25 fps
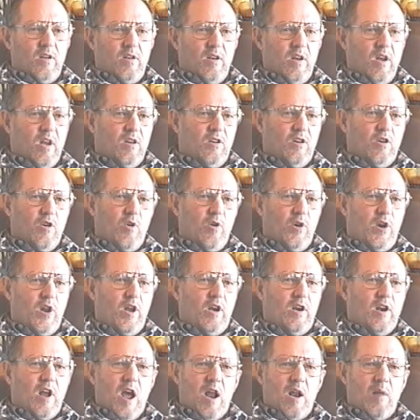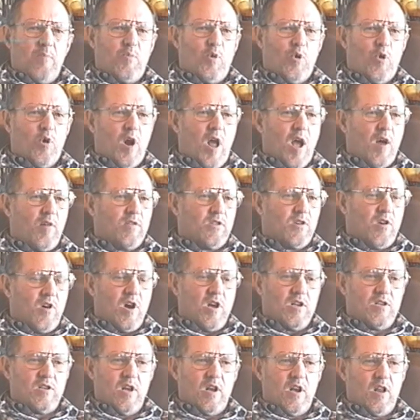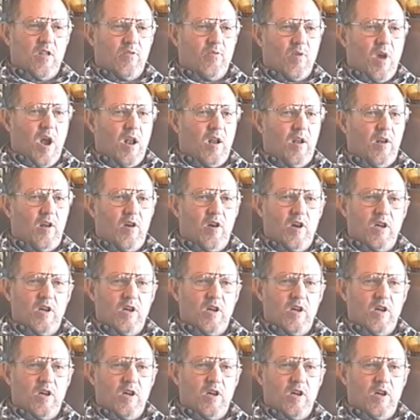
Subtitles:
And going in and out of port, I was always on the throttle.